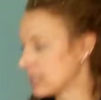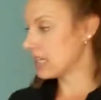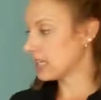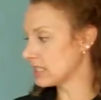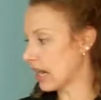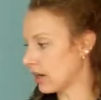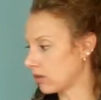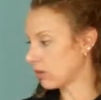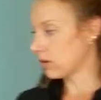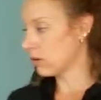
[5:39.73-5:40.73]
the
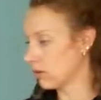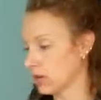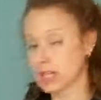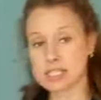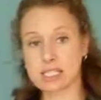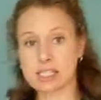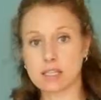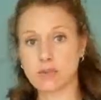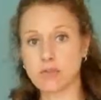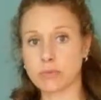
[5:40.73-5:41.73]
entire
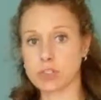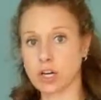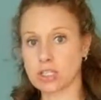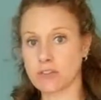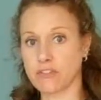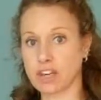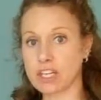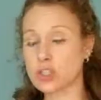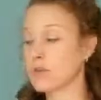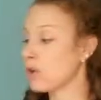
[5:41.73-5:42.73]
system from start to
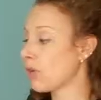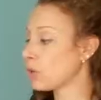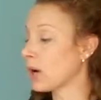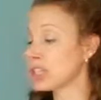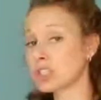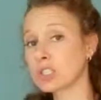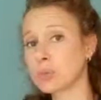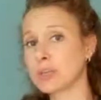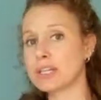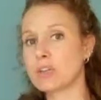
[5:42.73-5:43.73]
finish. If you have questions,
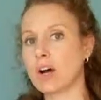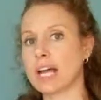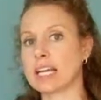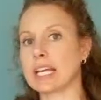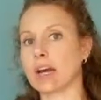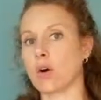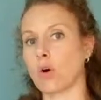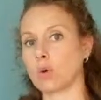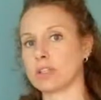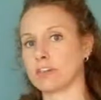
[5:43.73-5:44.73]
please go ahead and get a
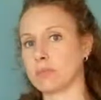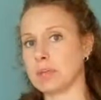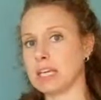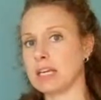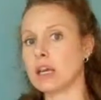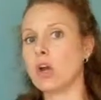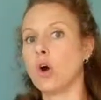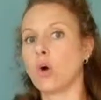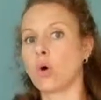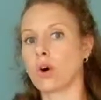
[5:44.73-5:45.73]
hold of me
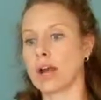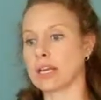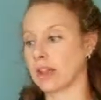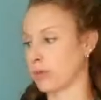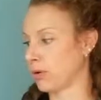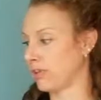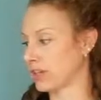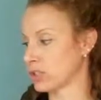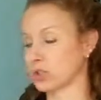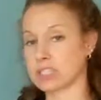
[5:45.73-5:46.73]
or another
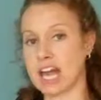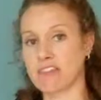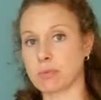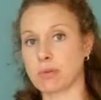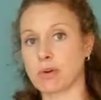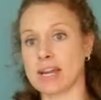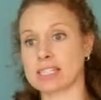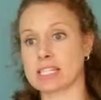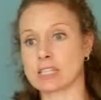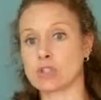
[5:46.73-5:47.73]
professional staff member,
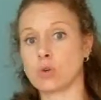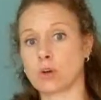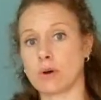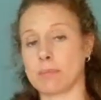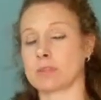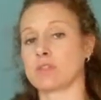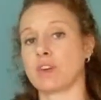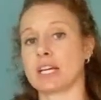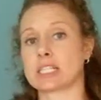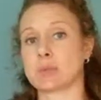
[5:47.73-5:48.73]
as this new equipment is
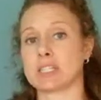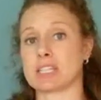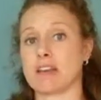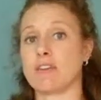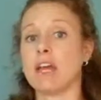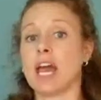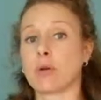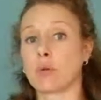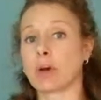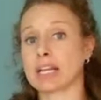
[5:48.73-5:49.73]
very expensive
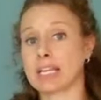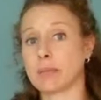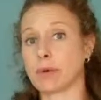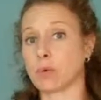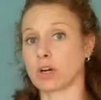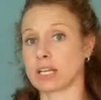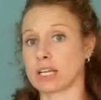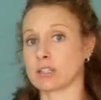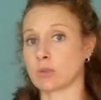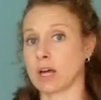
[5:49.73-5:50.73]
and we want to keep it
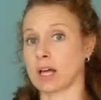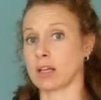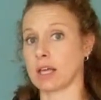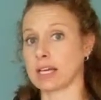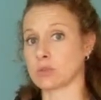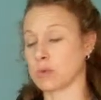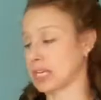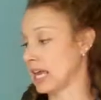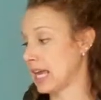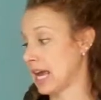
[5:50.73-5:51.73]
working as well as we
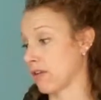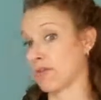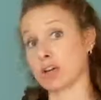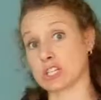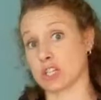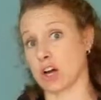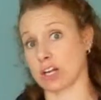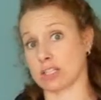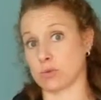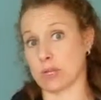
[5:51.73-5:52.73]
can for as
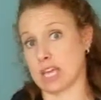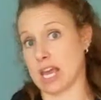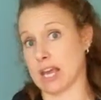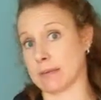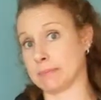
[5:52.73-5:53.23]
long as we can.